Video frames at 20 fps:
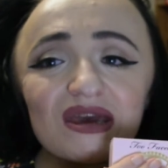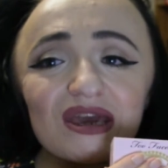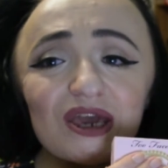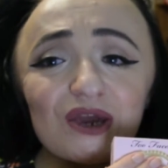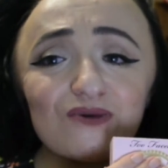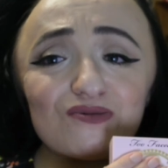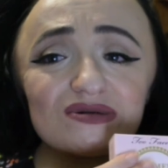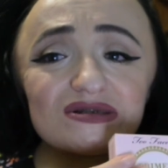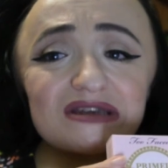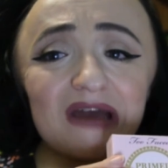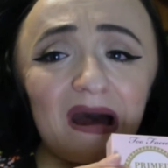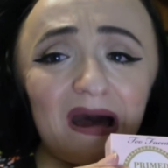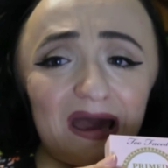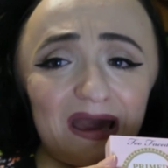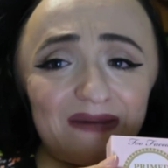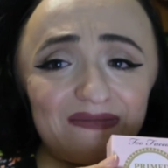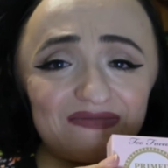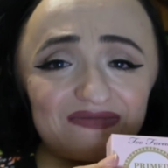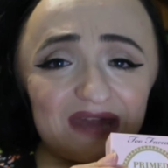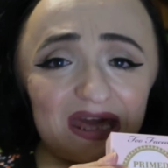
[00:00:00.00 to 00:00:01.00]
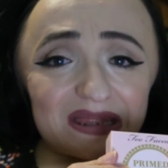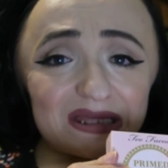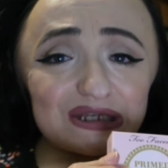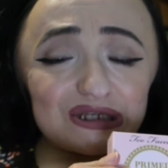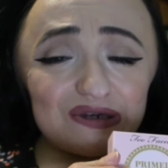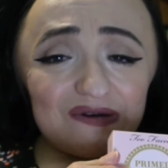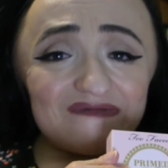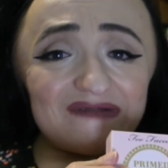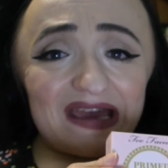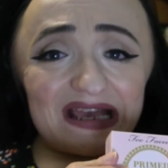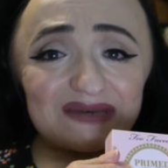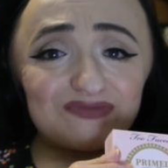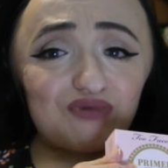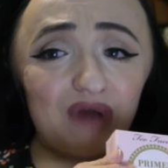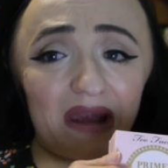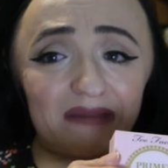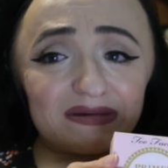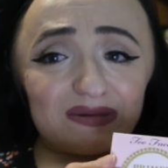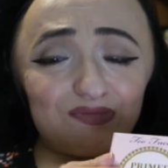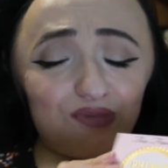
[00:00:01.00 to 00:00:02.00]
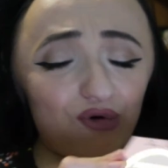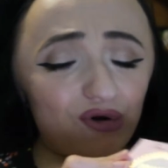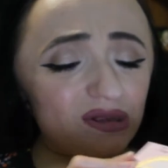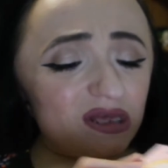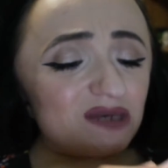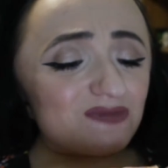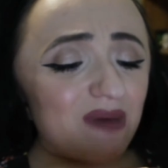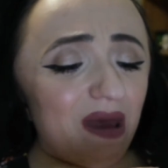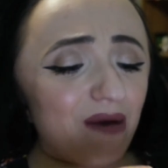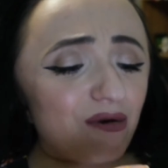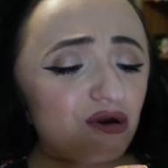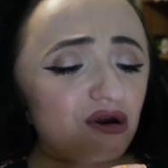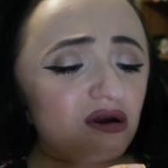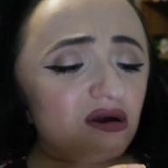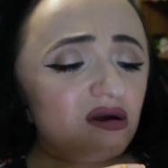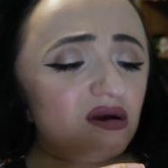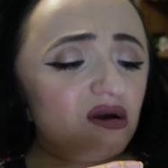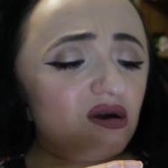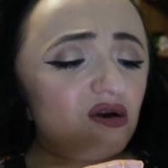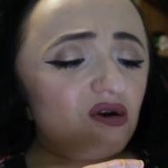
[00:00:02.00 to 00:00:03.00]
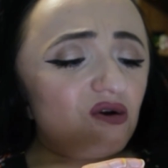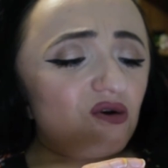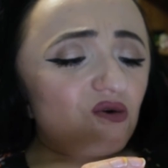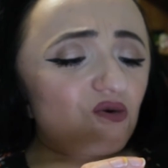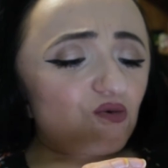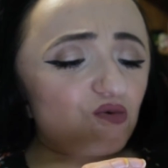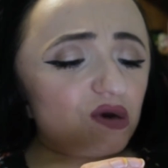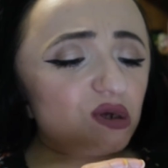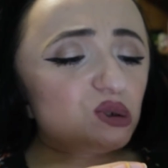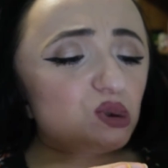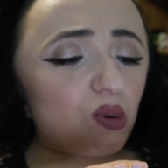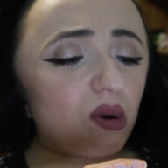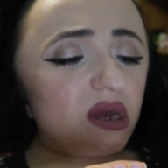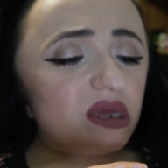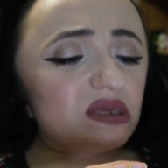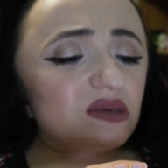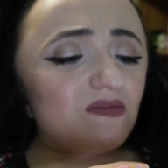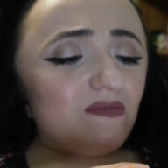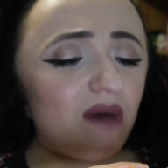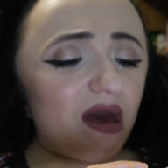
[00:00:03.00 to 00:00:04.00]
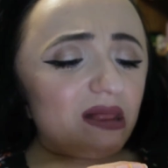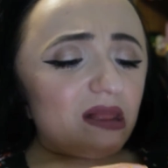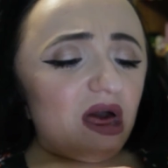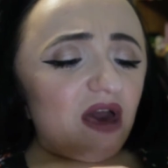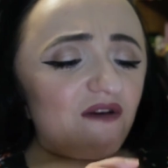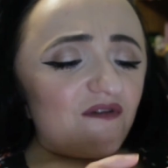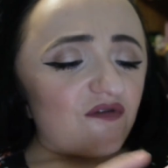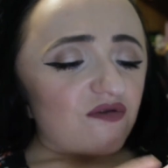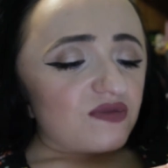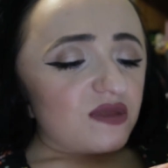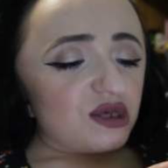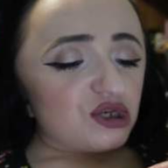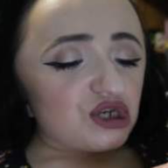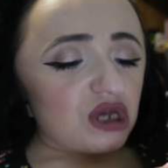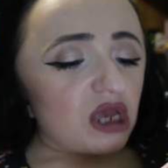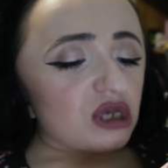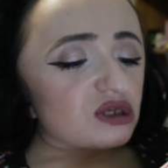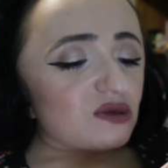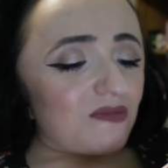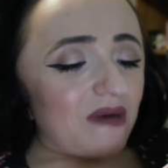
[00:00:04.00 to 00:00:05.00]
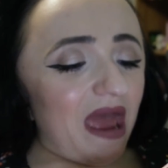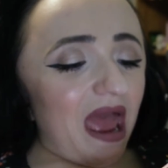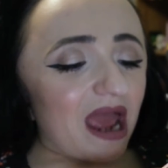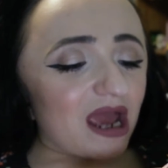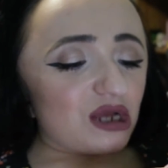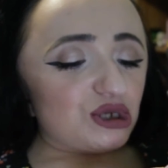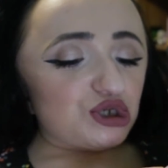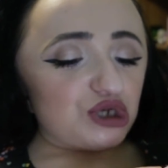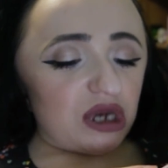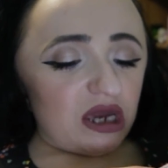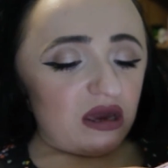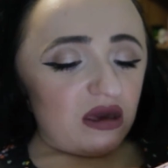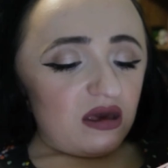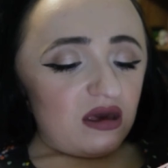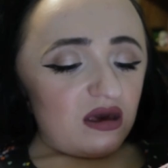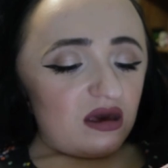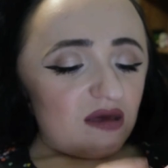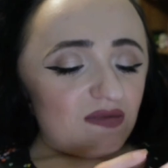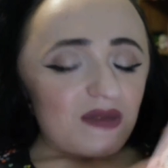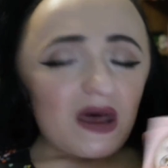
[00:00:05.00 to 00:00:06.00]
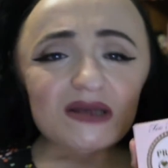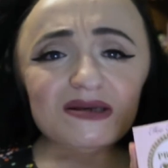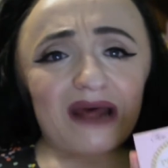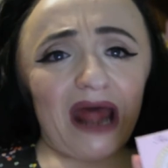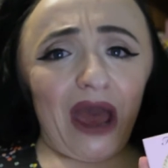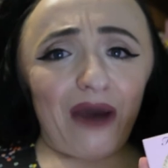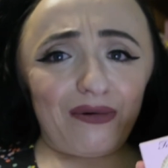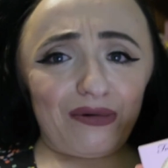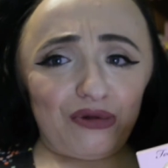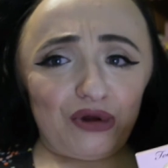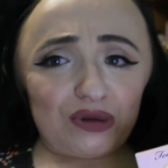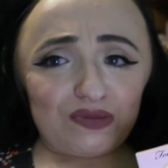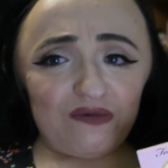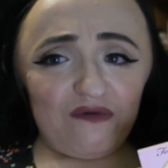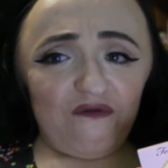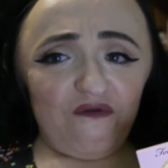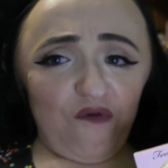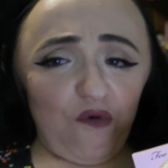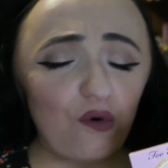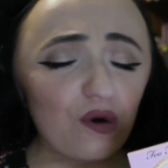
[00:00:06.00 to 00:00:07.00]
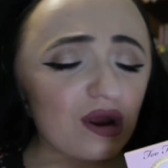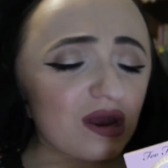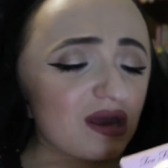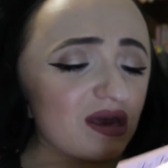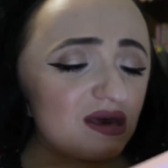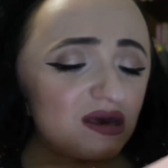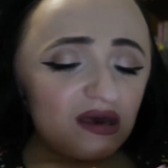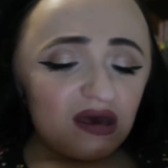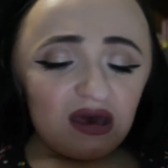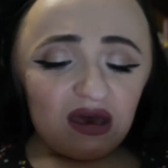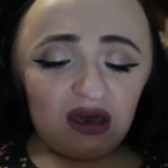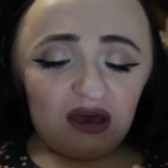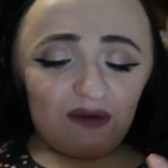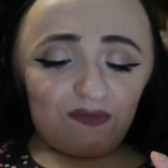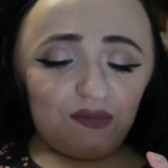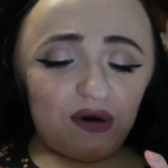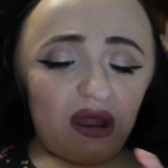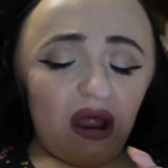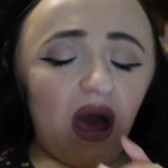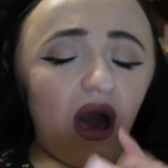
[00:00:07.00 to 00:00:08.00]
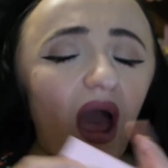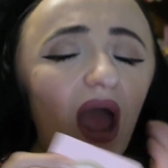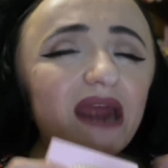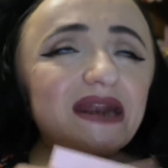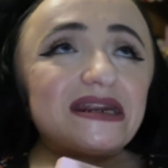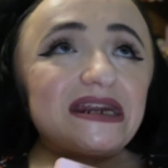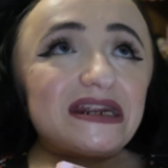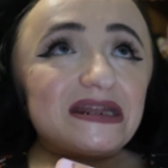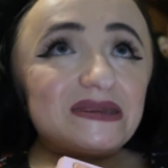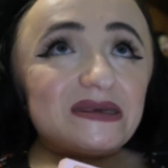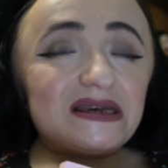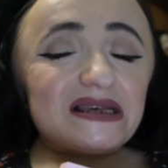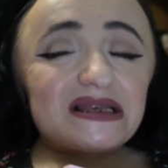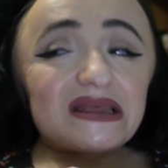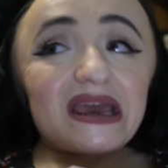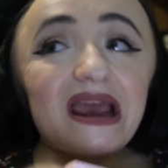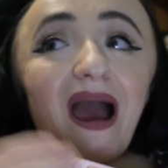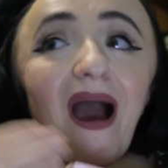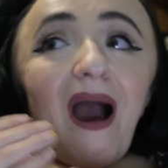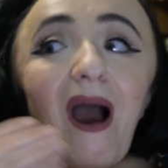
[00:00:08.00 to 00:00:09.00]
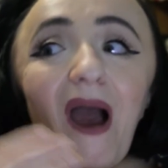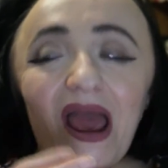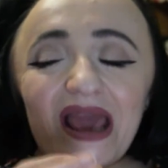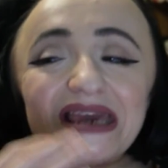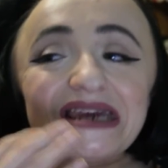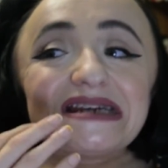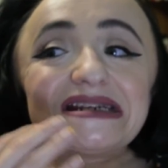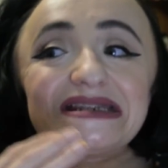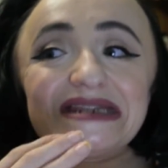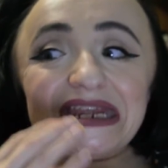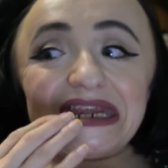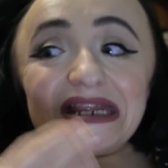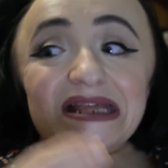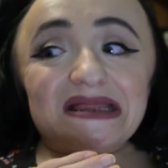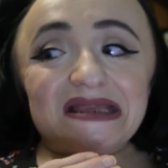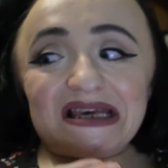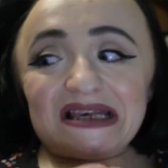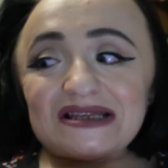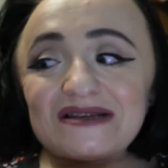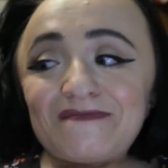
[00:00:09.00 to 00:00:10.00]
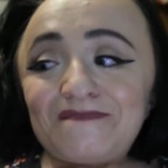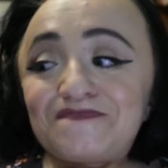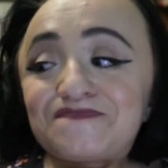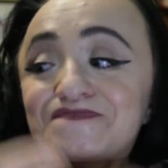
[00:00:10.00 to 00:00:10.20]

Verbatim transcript: it was time that the Too Faced Primed and Poreless Powder rejoined my life. They changed the packaging. That's not how it looked before. But I needed this. Like, I needed this.